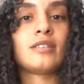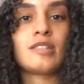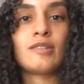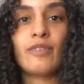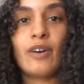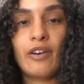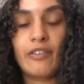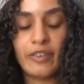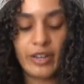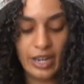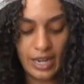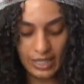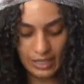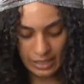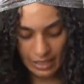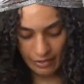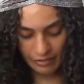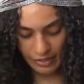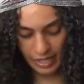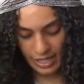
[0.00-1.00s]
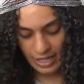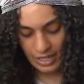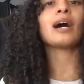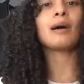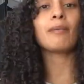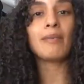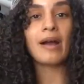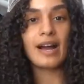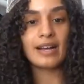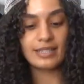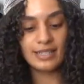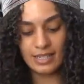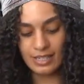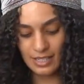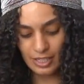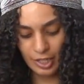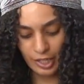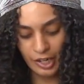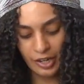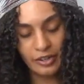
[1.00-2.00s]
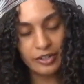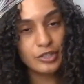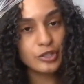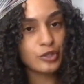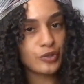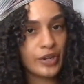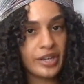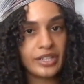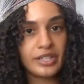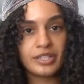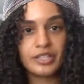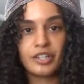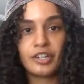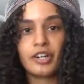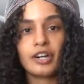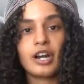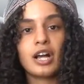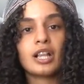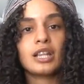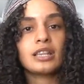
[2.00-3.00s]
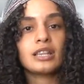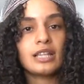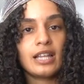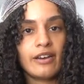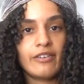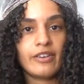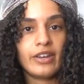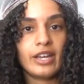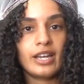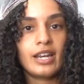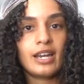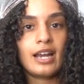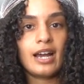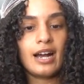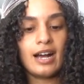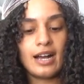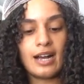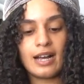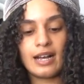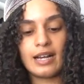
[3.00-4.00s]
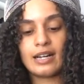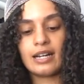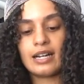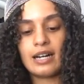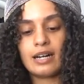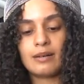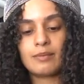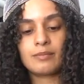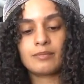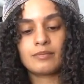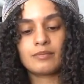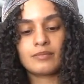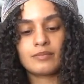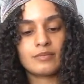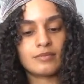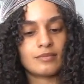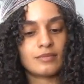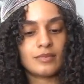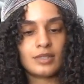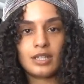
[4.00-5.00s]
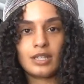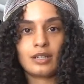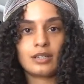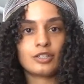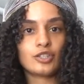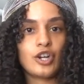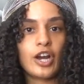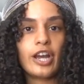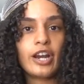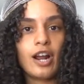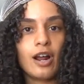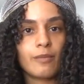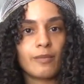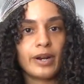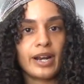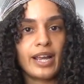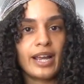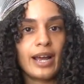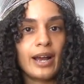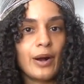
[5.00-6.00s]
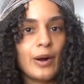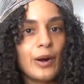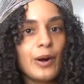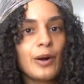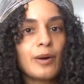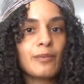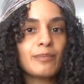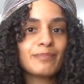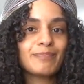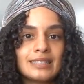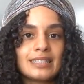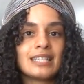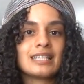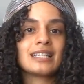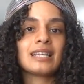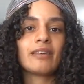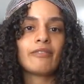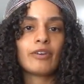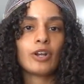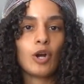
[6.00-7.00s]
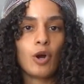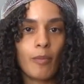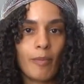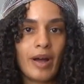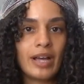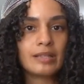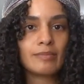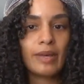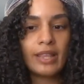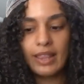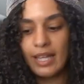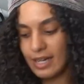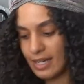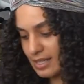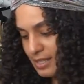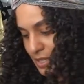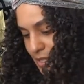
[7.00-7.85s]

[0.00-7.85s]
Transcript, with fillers: It's velvet. I love it. A maxi skirt, straight skirt, love it. Uh come to try it on when I get home. Doesn't even go past my thighs.